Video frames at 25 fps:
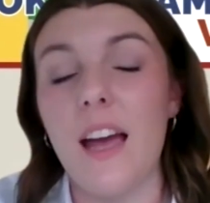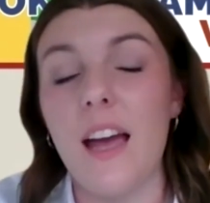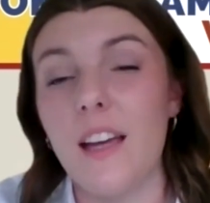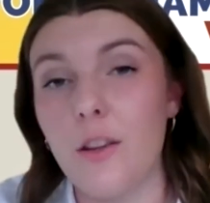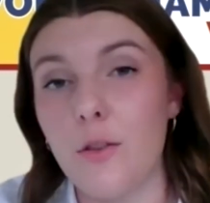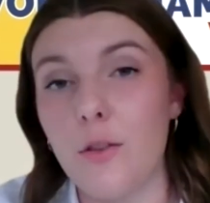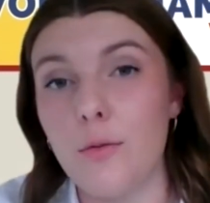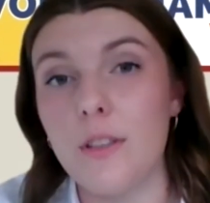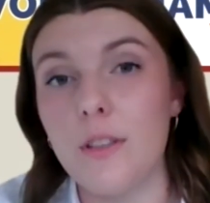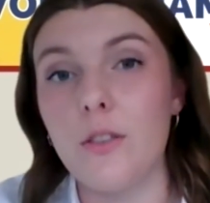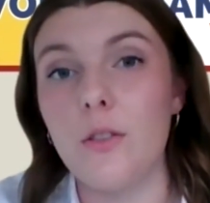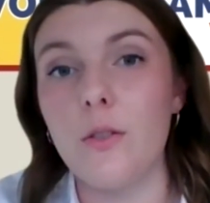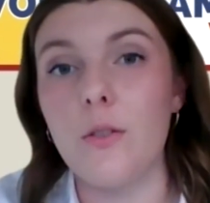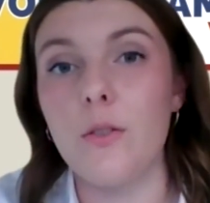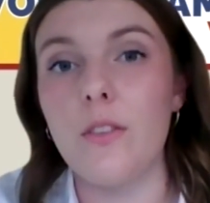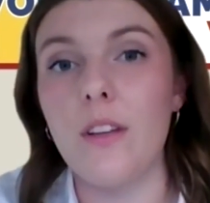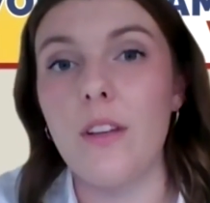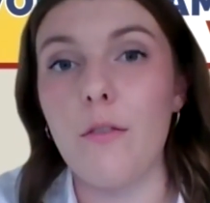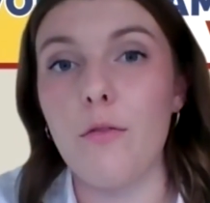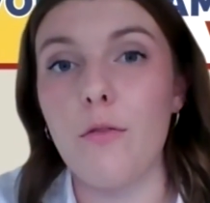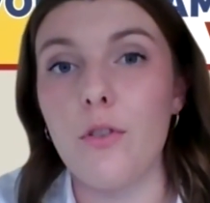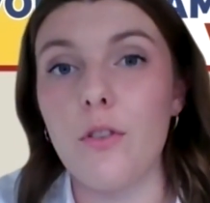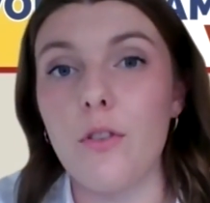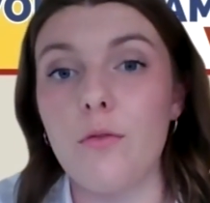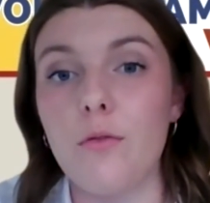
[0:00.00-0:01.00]

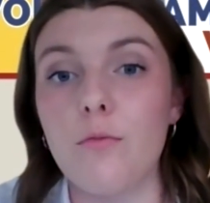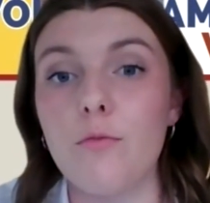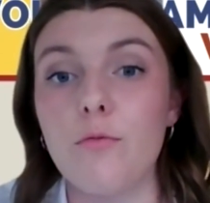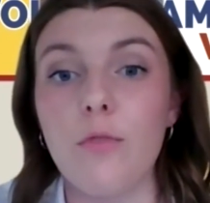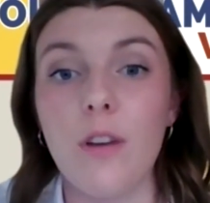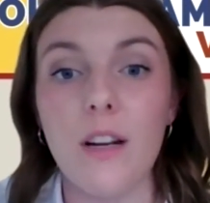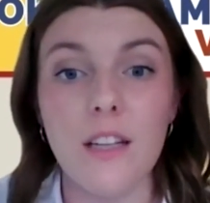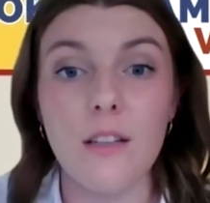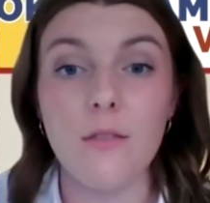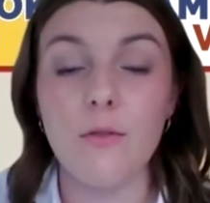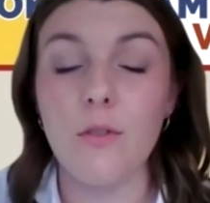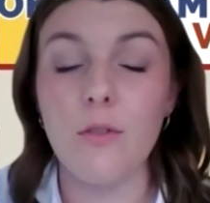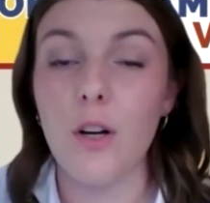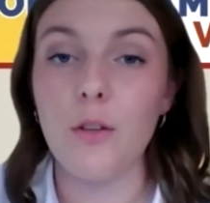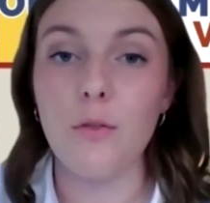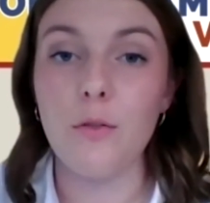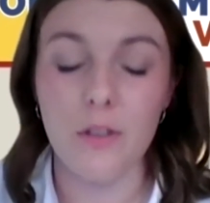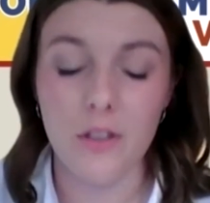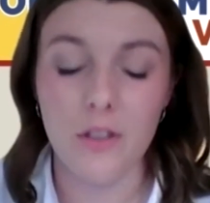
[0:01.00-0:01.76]
A327 Reading Road,